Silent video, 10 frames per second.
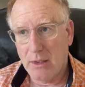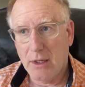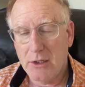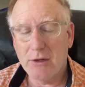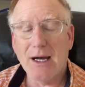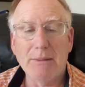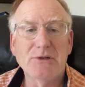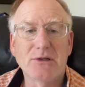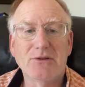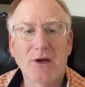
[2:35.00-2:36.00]
Your
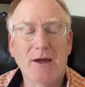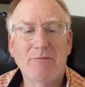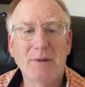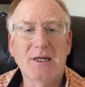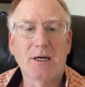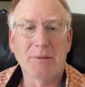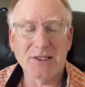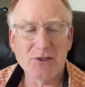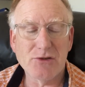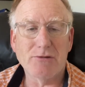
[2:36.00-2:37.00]
options are, have become
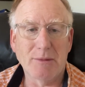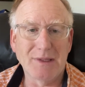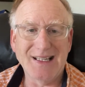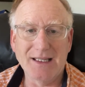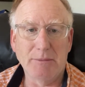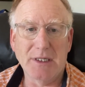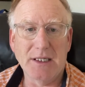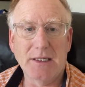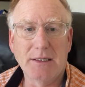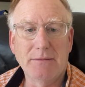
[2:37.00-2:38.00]
extremely
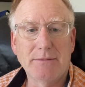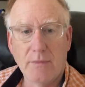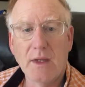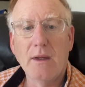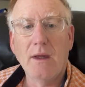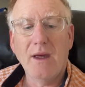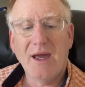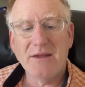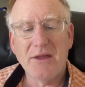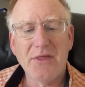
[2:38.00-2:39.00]
limited.
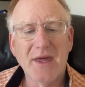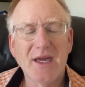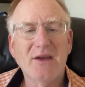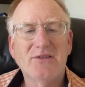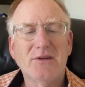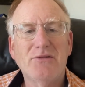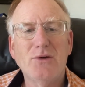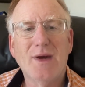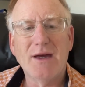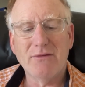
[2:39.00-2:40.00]
And the thing is, if you
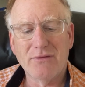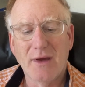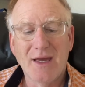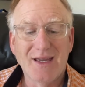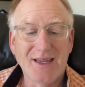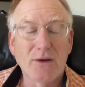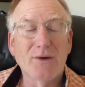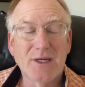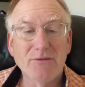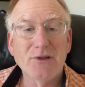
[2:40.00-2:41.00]
have you know
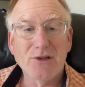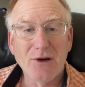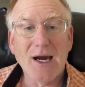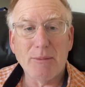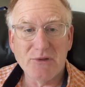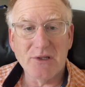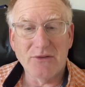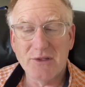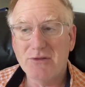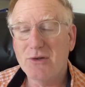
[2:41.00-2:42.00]
given your
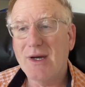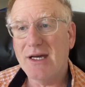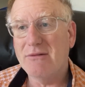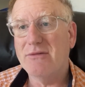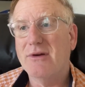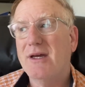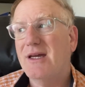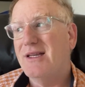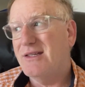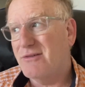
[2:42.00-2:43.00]
options, if you have
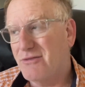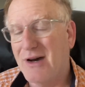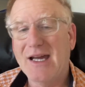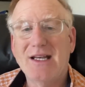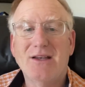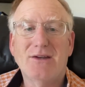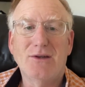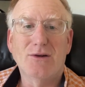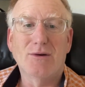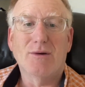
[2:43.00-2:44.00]
defined
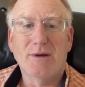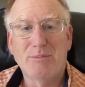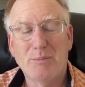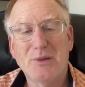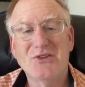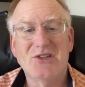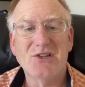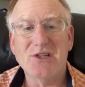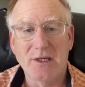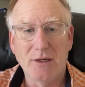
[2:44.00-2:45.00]
your
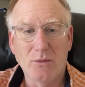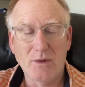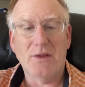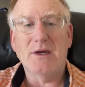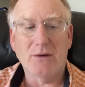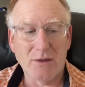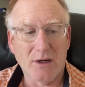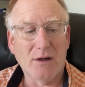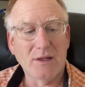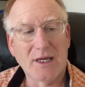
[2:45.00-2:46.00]
position with the
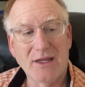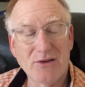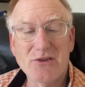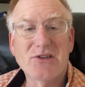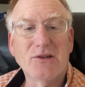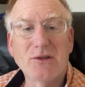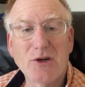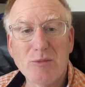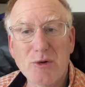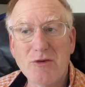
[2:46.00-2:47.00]
alcoholic and there's still no
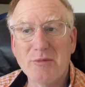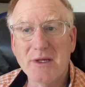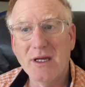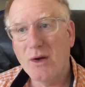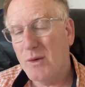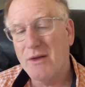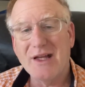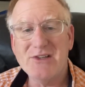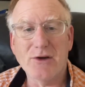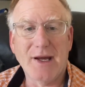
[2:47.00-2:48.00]
movement, well,
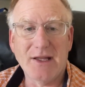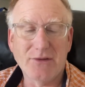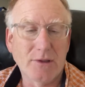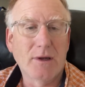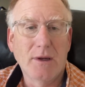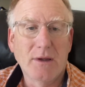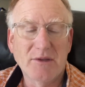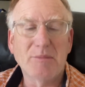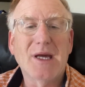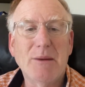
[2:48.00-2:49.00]
that's your answer.
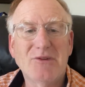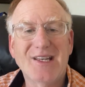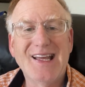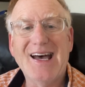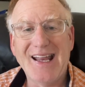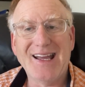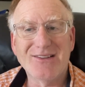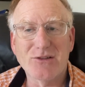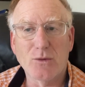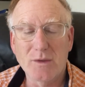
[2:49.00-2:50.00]
Sometimes the non
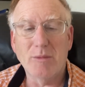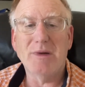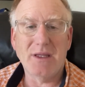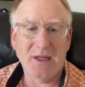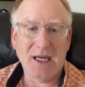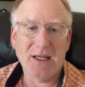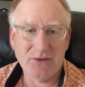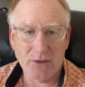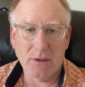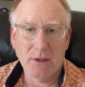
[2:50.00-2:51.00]
answer will be the
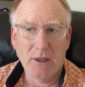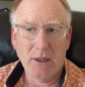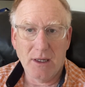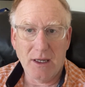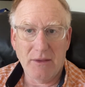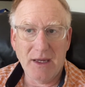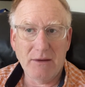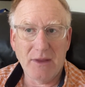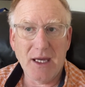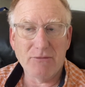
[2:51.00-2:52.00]
answer. Uh, they,
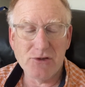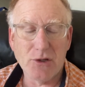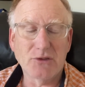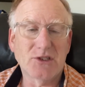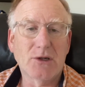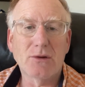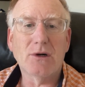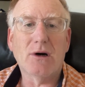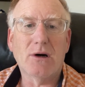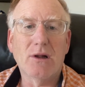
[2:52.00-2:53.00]
they have chosen
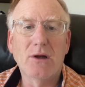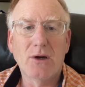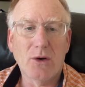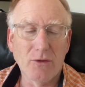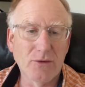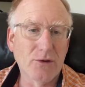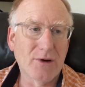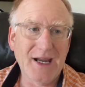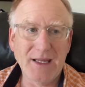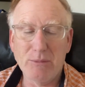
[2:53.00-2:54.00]
alcohol over
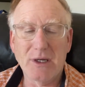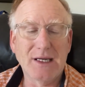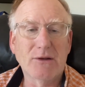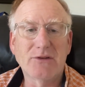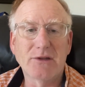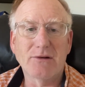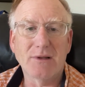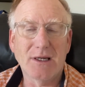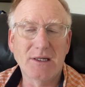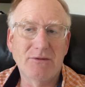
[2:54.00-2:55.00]
anybody else in their
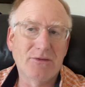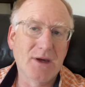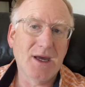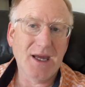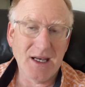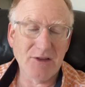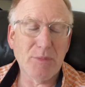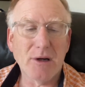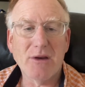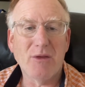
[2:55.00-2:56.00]
life, and it's
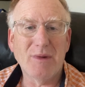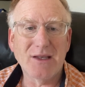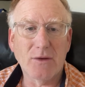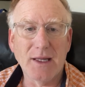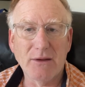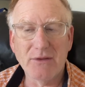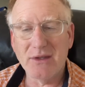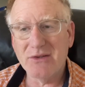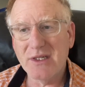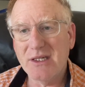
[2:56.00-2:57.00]
part of the mental health
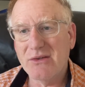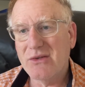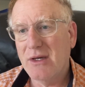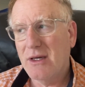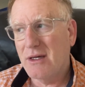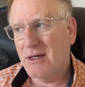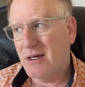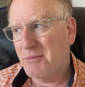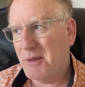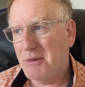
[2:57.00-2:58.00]
disease. Uh,
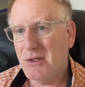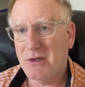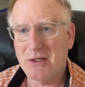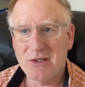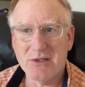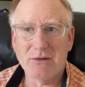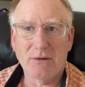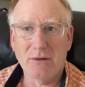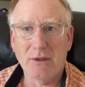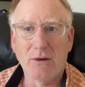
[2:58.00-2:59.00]
maybe you can just
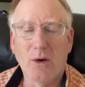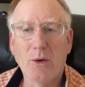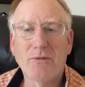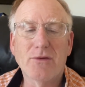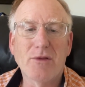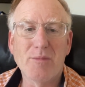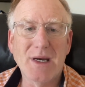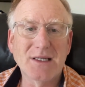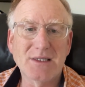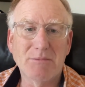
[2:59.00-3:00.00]
you know hope for the best.